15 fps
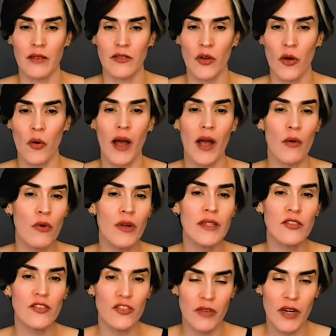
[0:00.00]
So I
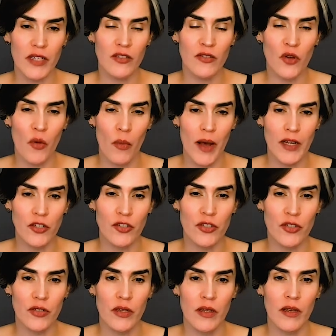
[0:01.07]
wouldn't stress so
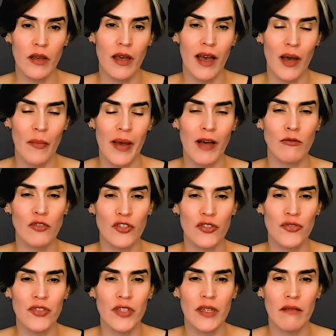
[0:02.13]
much about
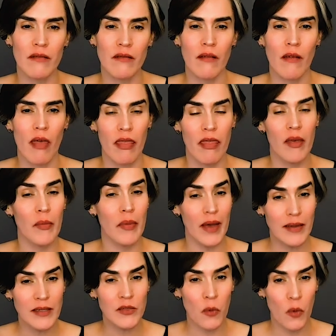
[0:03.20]
choosing the
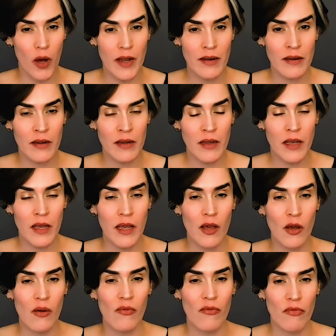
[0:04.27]
best one.
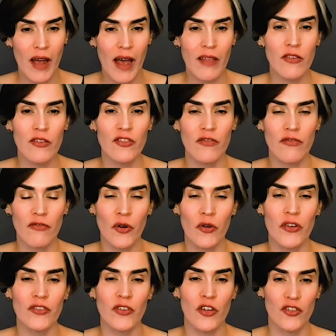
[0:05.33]
Rather, you should
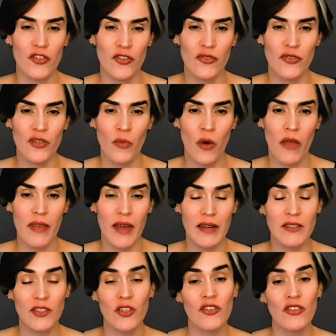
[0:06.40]
focus on choosing one that
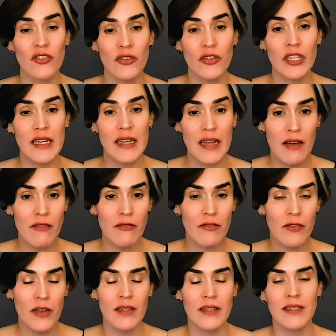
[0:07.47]
is good enough
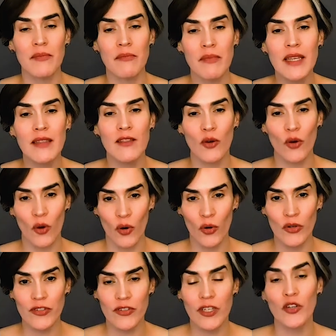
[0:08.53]
to meet the
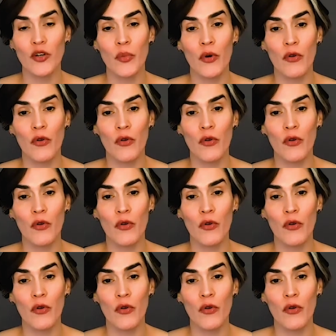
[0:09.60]
goals in your